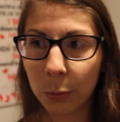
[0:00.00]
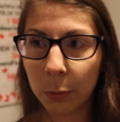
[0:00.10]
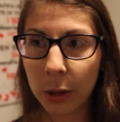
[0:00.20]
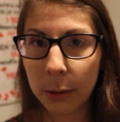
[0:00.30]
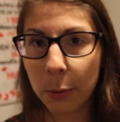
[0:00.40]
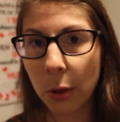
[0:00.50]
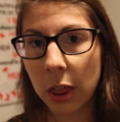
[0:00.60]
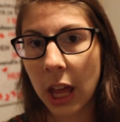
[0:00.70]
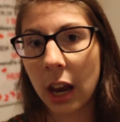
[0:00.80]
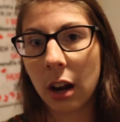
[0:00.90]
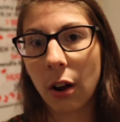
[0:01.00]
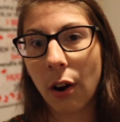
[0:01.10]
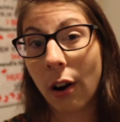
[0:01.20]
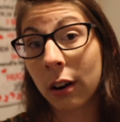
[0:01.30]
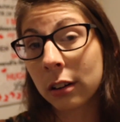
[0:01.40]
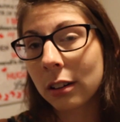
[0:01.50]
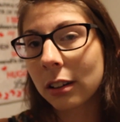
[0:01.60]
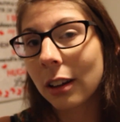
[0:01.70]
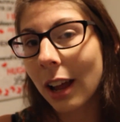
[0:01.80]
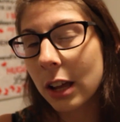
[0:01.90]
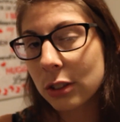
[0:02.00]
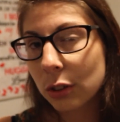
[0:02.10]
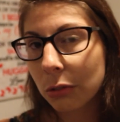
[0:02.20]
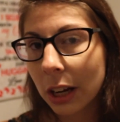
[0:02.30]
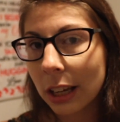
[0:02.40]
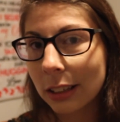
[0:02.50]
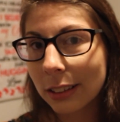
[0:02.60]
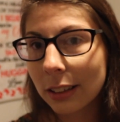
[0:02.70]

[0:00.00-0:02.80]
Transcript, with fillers: people that aren't as great,